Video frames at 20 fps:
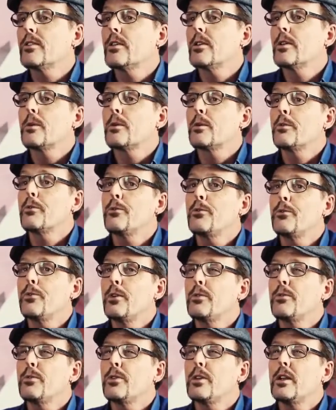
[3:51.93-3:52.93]
So there
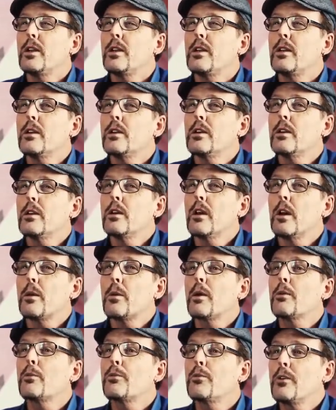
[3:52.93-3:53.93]

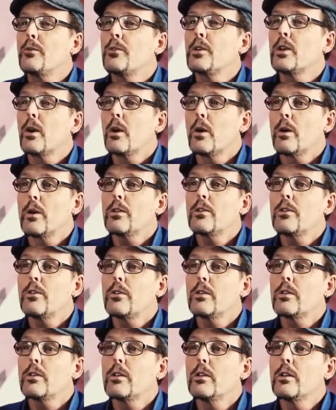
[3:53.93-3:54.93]
were around 50 artists.